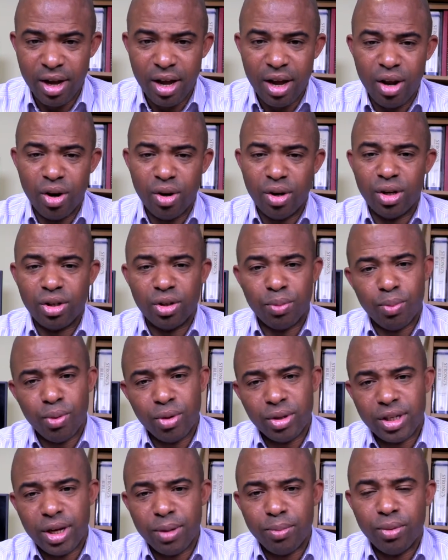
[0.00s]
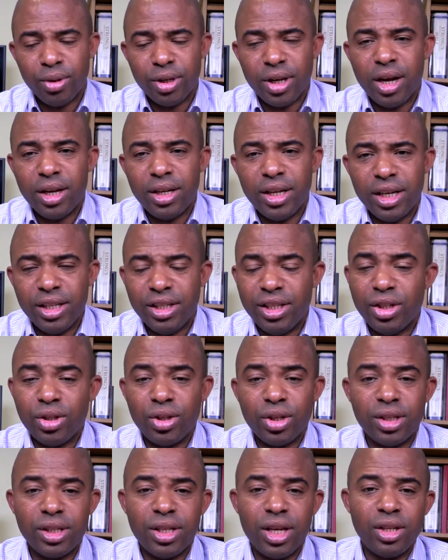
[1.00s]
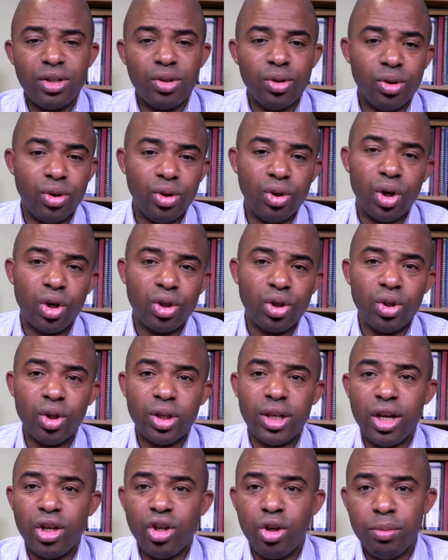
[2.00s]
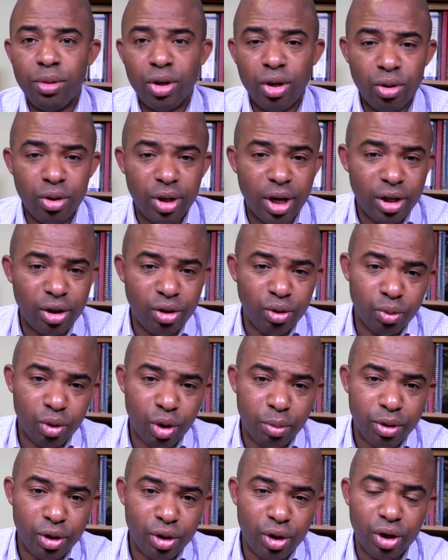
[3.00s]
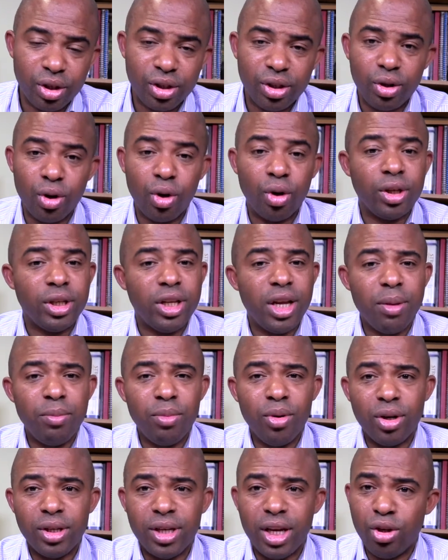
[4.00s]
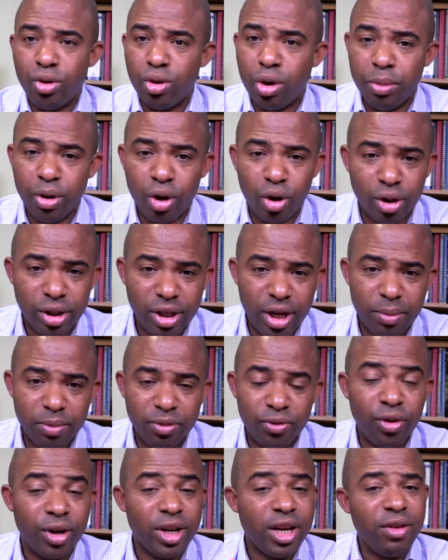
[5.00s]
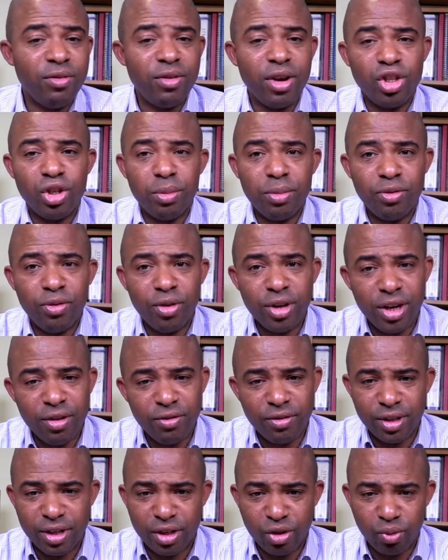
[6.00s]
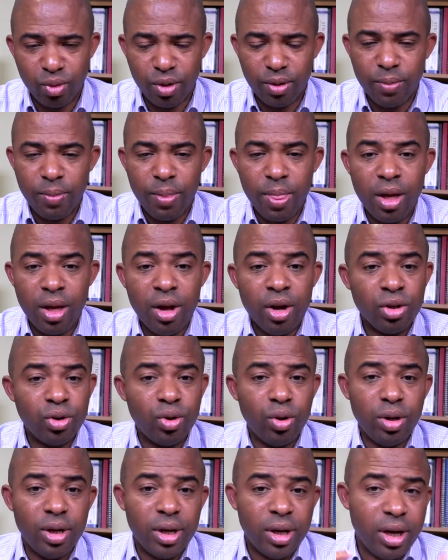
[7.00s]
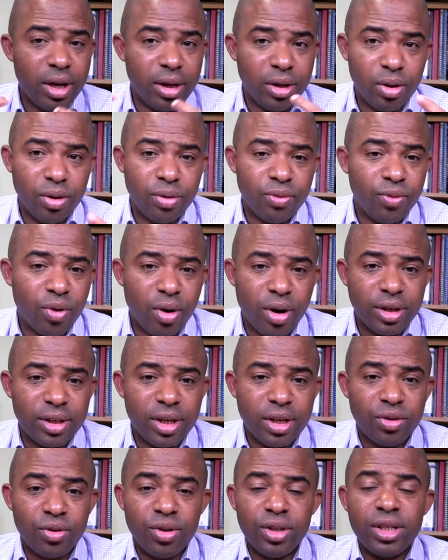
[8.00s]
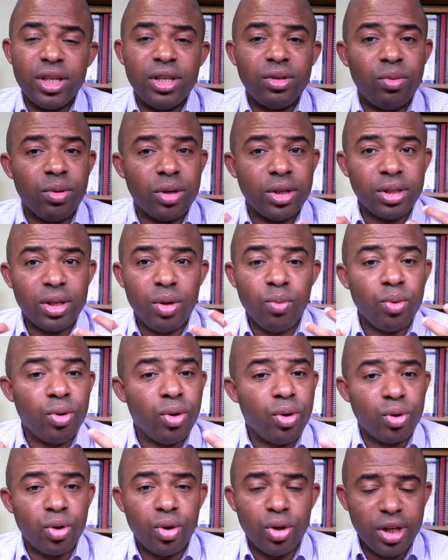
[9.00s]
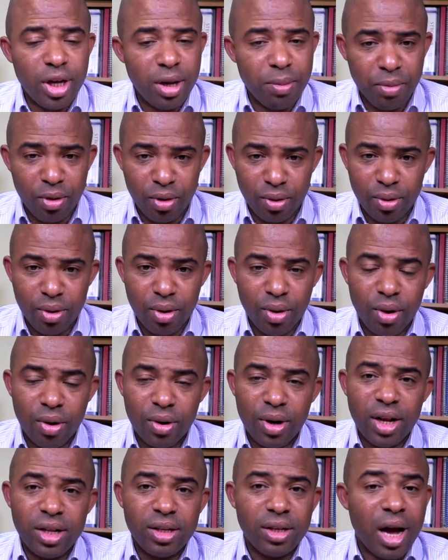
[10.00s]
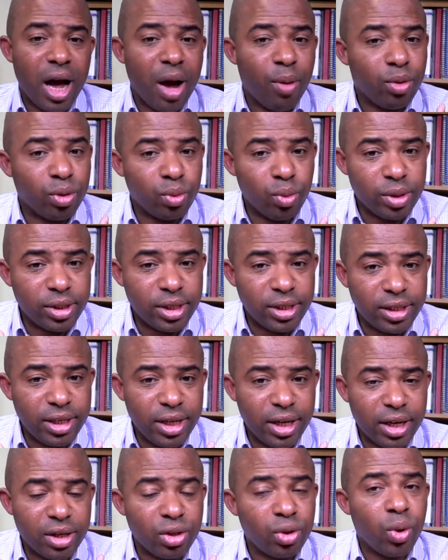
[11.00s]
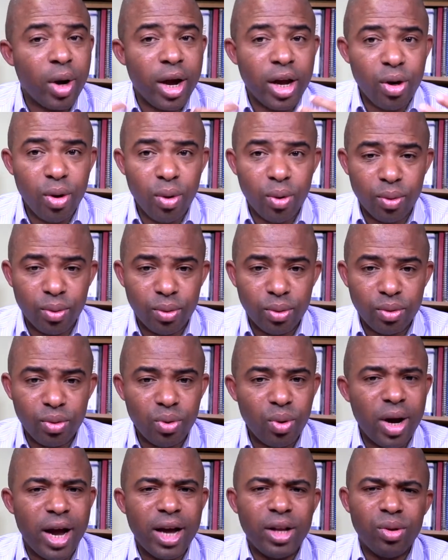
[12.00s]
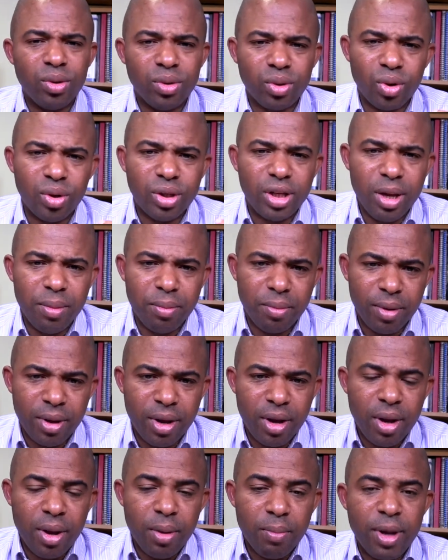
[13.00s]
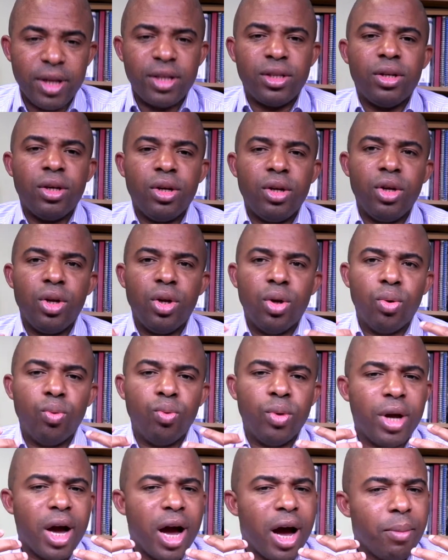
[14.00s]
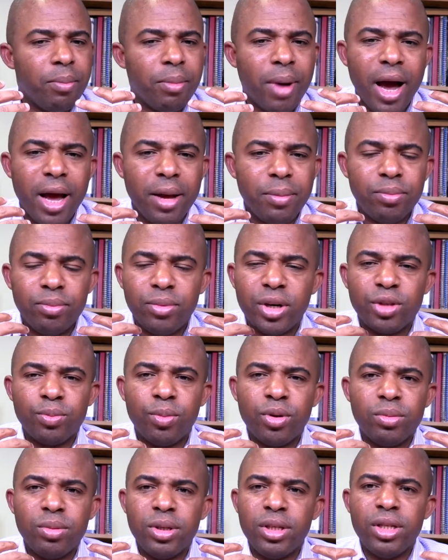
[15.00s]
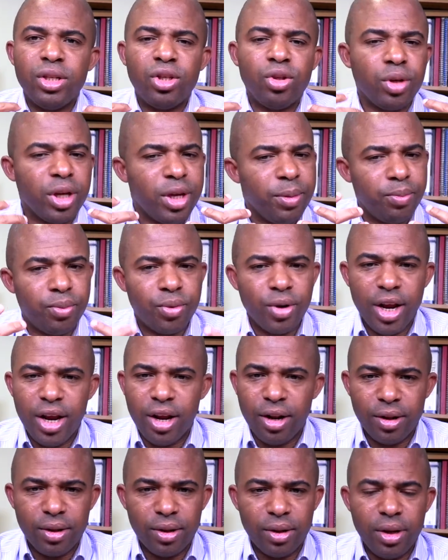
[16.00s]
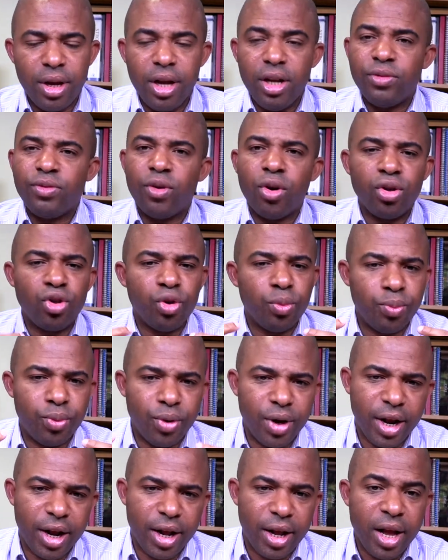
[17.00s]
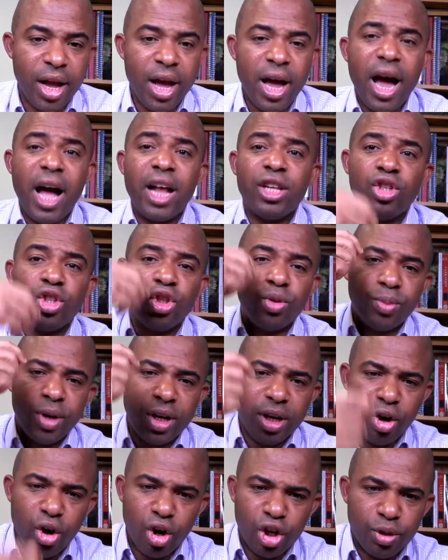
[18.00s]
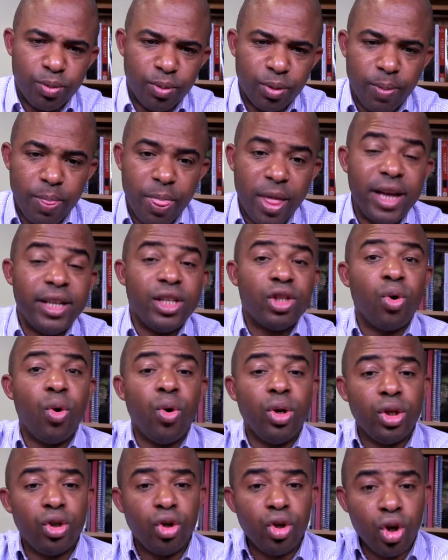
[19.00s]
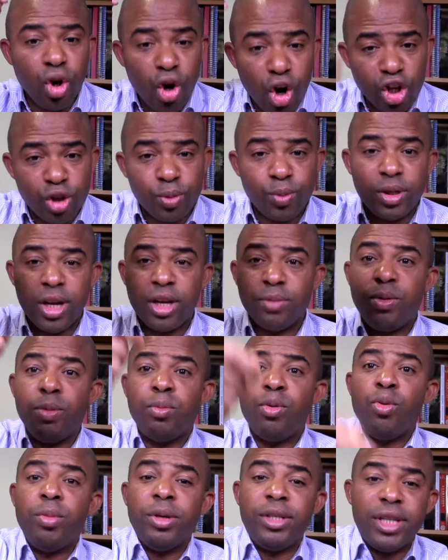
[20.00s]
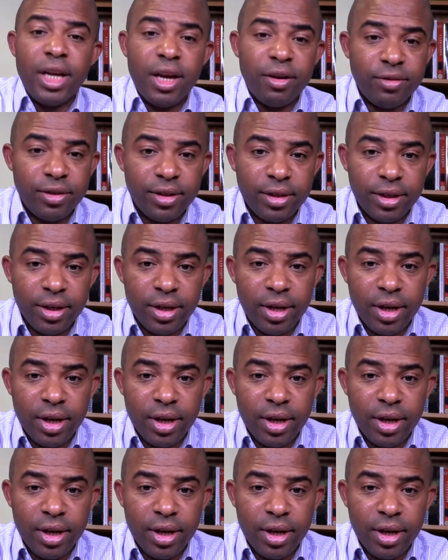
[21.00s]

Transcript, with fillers: You know, there was a post I put out there. Jesus says, "No, judge not that you not be, that you not be judged. Condemn not that you not be condemned. Forgive and you shall be forgiven as well." So, you know, for us as Christians, look, I said, we don't condemn you. All right, I was once a sinner, so I know, so I don't condemn. But you know, we, uh, my responsibility is to keep praying. Is for us to pray and to spread the gospel. It is only through the gospel that people will be saved.